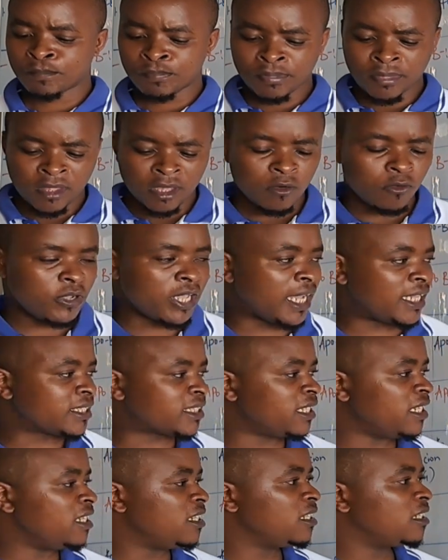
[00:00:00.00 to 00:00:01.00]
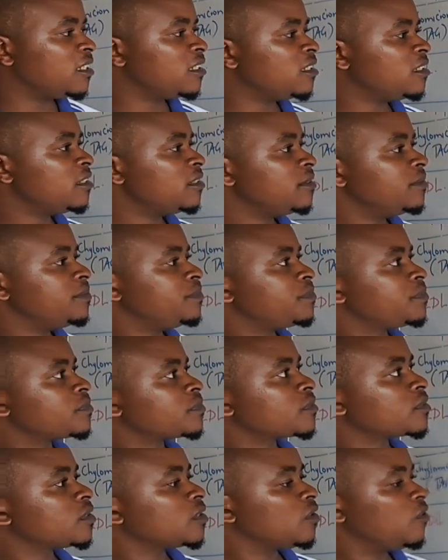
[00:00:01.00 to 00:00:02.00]
We are seeing,
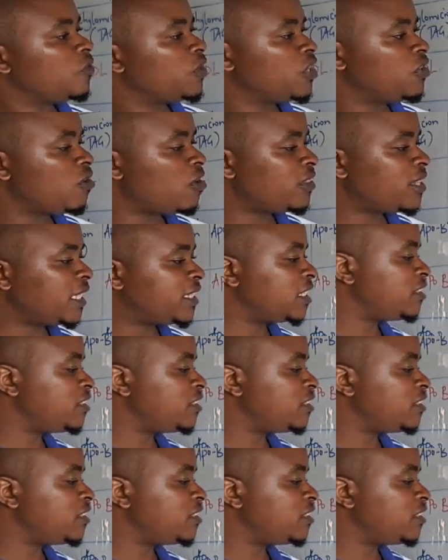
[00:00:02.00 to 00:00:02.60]
we know that the